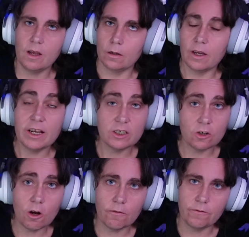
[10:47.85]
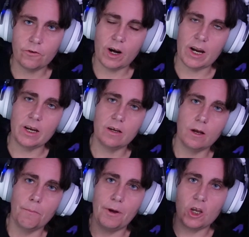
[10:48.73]
It's not free,
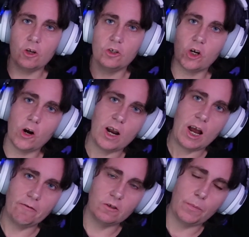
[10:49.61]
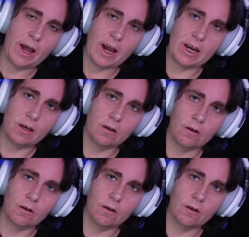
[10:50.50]
but you don't have to pay